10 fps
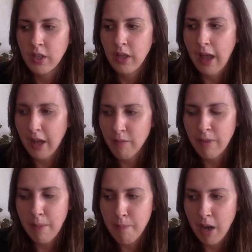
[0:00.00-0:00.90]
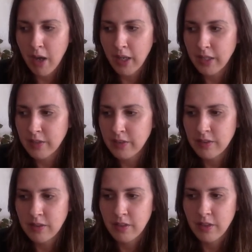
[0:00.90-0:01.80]
out of my mind,
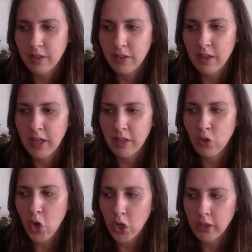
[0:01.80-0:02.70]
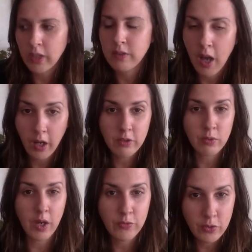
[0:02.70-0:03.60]
and calling doctor
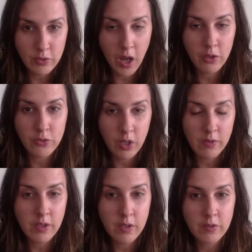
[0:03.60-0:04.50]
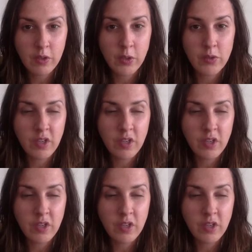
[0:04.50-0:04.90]
after doctor on the East Coast.